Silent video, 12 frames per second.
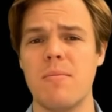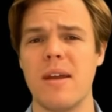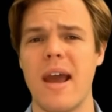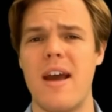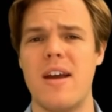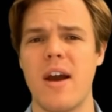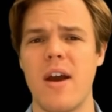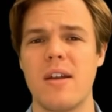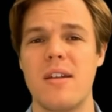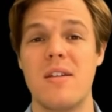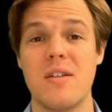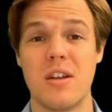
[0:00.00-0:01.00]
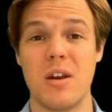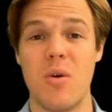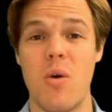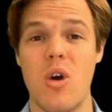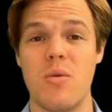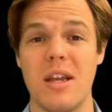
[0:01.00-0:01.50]
AI
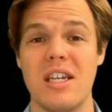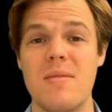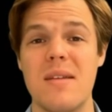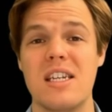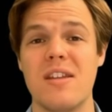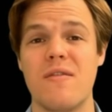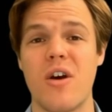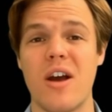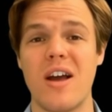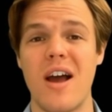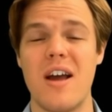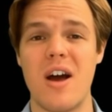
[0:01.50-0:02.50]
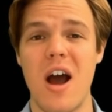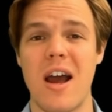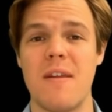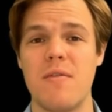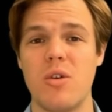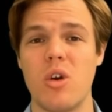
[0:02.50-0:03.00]
where we demystify AI
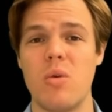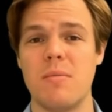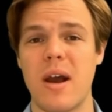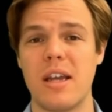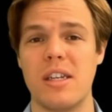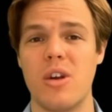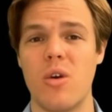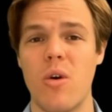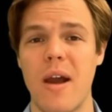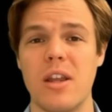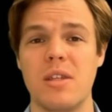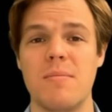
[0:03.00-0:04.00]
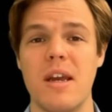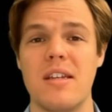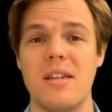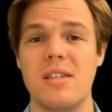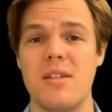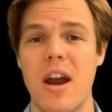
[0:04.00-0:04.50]
for your personal and
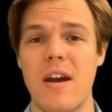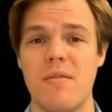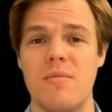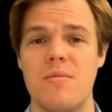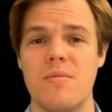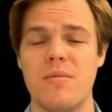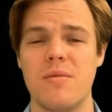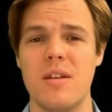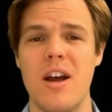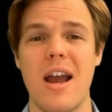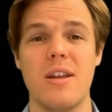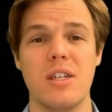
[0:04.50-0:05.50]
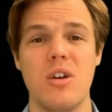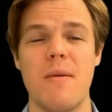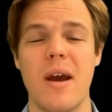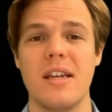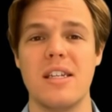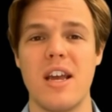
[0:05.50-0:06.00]
business life. Until
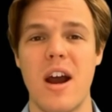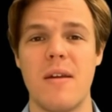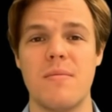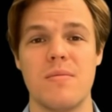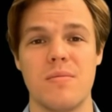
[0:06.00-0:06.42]
next time.